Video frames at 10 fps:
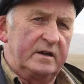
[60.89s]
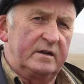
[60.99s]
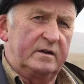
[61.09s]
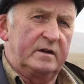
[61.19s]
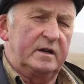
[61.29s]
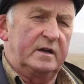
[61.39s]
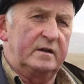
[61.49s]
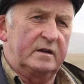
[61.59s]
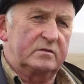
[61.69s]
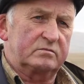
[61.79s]
and
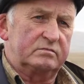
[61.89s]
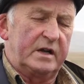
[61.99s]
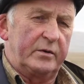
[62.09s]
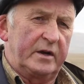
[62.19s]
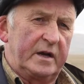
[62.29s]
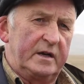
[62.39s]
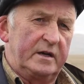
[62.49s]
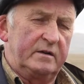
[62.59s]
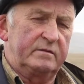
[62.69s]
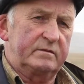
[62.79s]
down
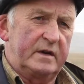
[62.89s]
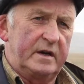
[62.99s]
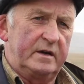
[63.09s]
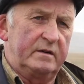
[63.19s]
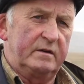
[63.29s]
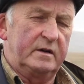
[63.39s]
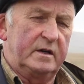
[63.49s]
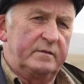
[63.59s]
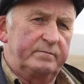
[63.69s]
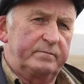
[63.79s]
again
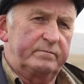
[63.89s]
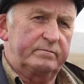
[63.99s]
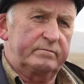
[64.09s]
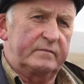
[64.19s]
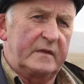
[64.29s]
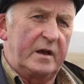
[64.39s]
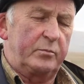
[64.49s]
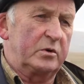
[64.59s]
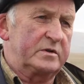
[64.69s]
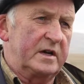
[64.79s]
in
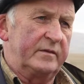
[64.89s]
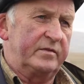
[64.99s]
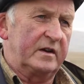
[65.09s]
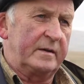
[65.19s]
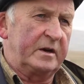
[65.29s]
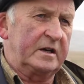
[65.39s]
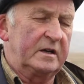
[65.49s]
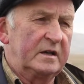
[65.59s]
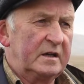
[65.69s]
April time for lambing.